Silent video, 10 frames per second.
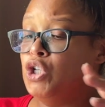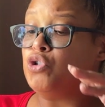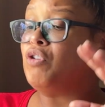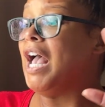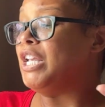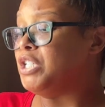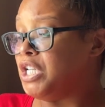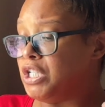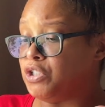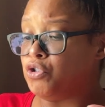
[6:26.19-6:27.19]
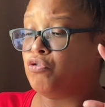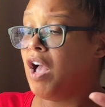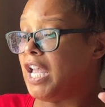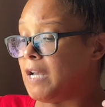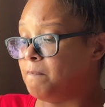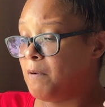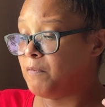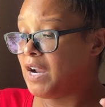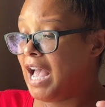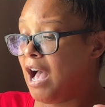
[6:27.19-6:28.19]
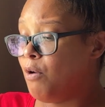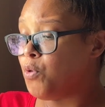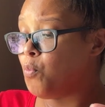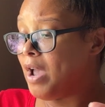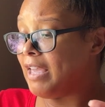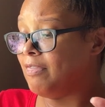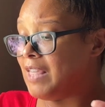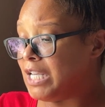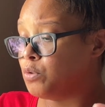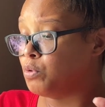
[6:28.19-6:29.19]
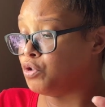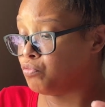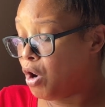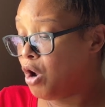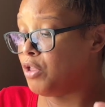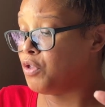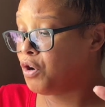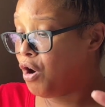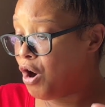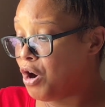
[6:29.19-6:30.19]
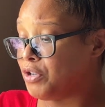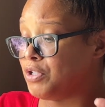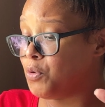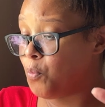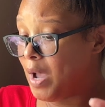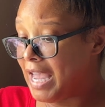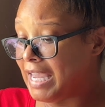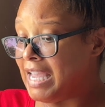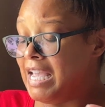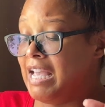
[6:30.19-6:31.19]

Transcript: tragedy and triumph over how the way things were drawn in the cards and the way